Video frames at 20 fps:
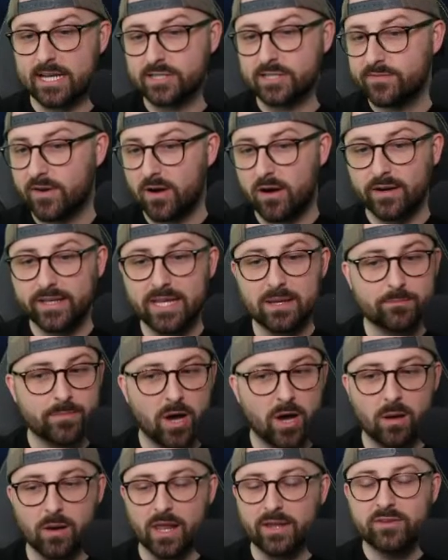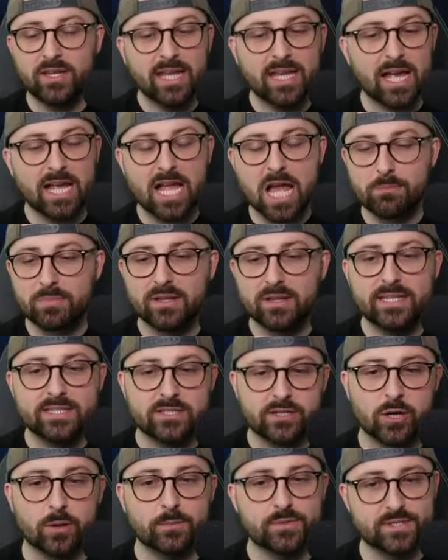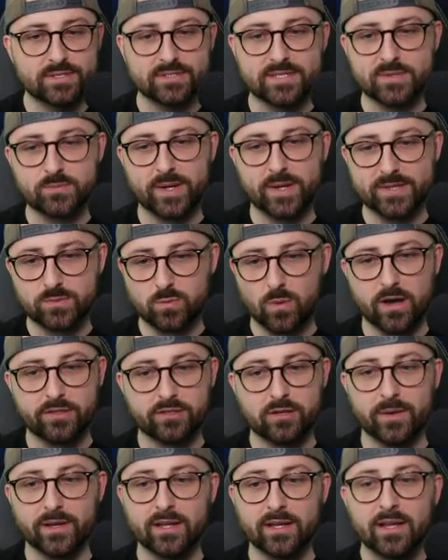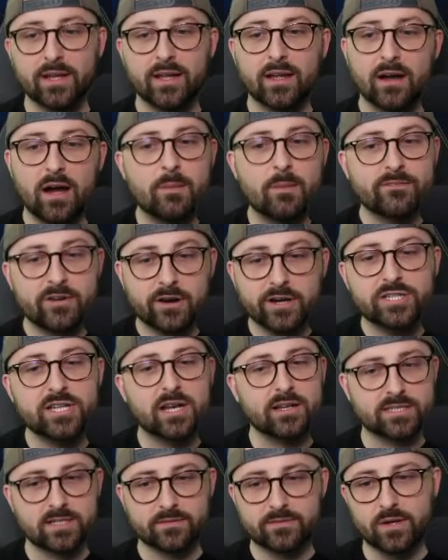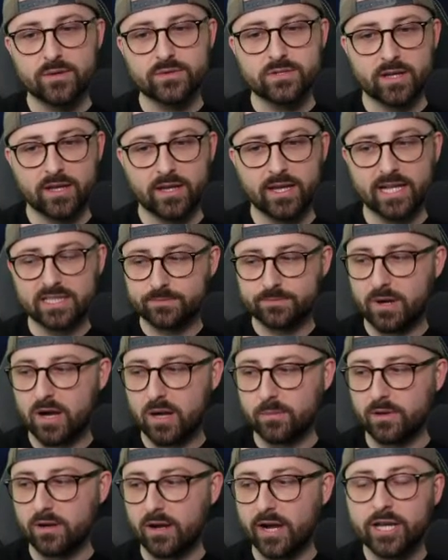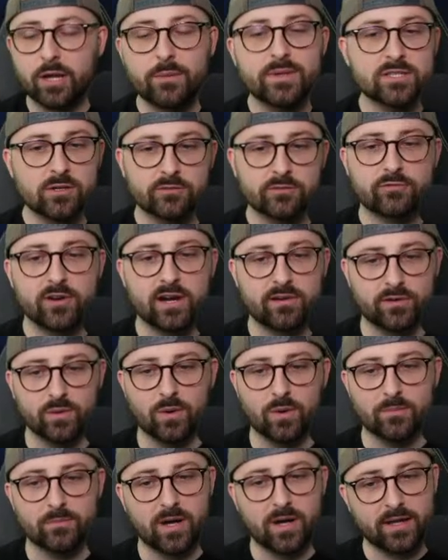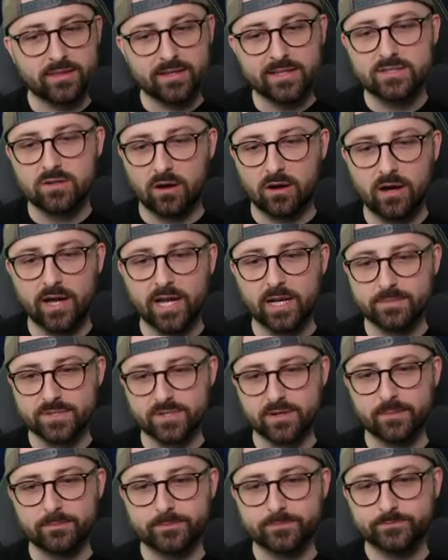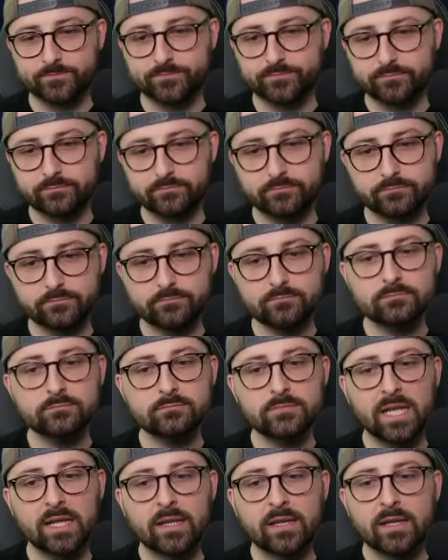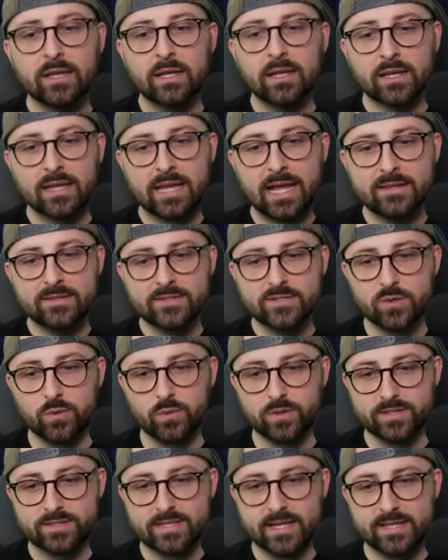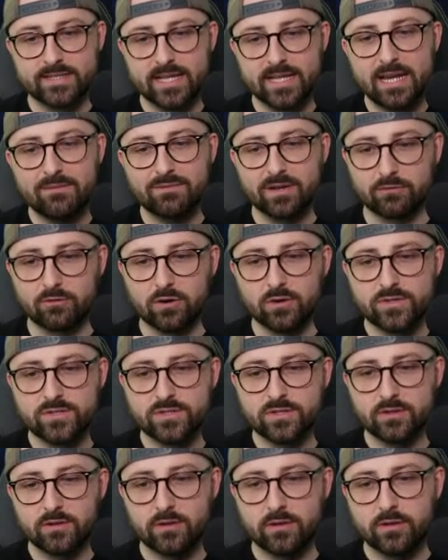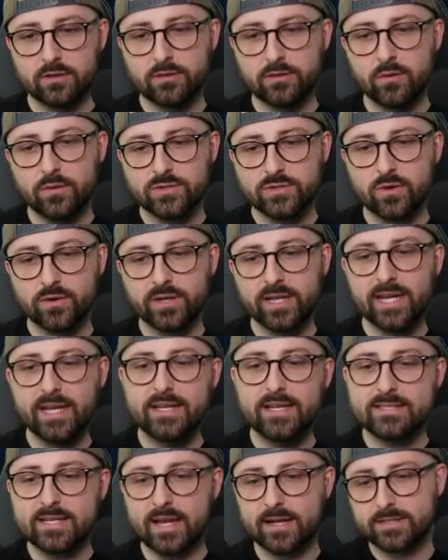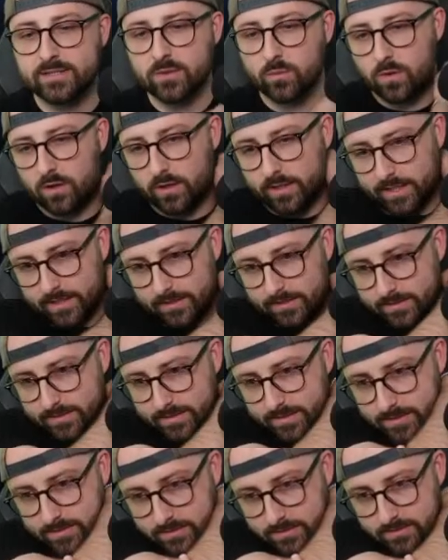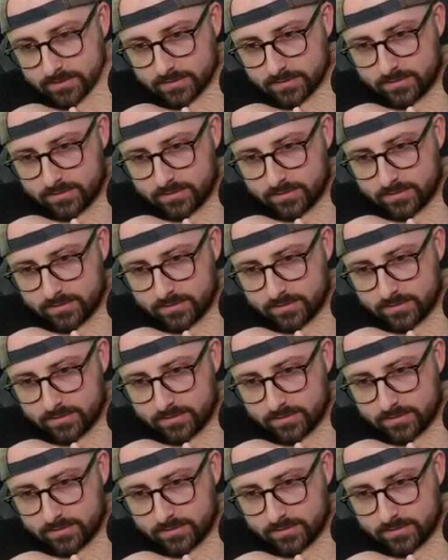/ Vardy and Palmer, if you can get a couple of these good options this week, it's worth doing. I'm very jealous of those that can get to Palmer. I know he's not for everyone, but I think he's got a high upside. Cancelled says, Evening, Ross. Thoughts on Isak to Watkins?